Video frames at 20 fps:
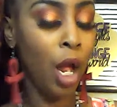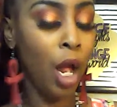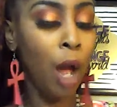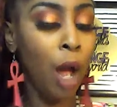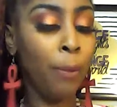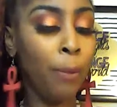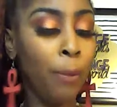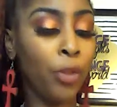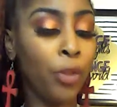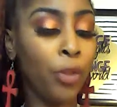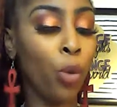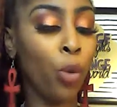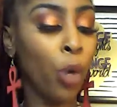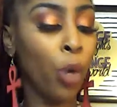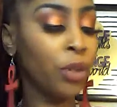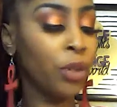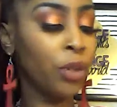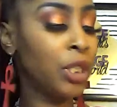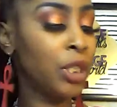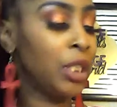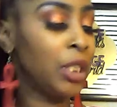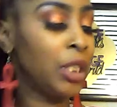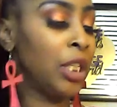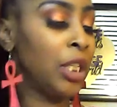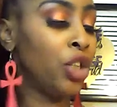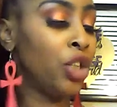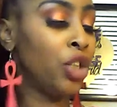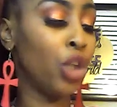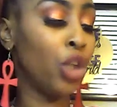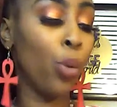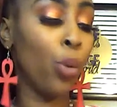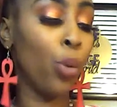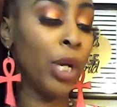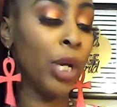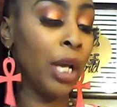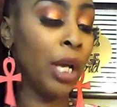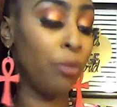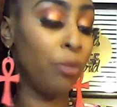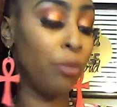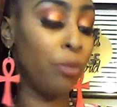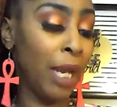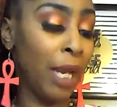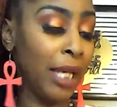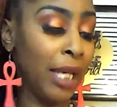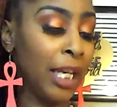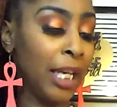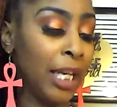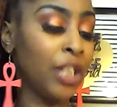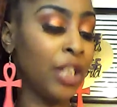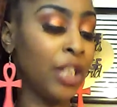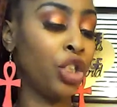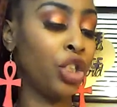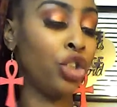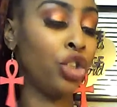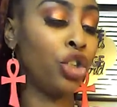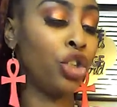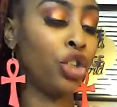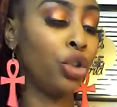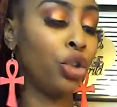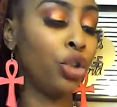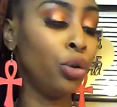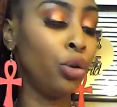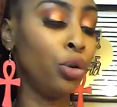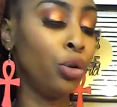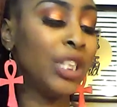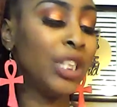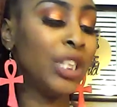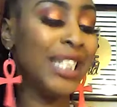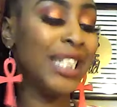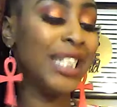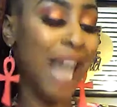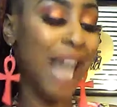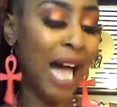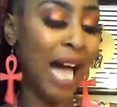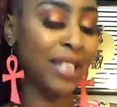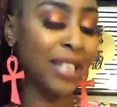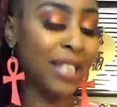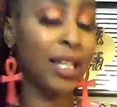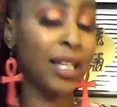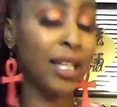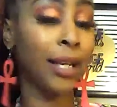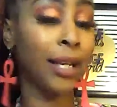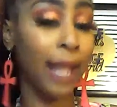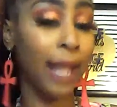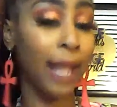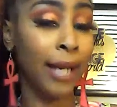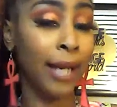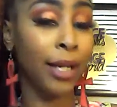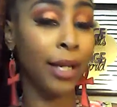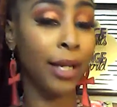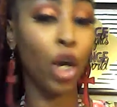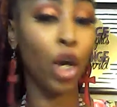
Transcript: But the worst decision we can make is to choose not to let it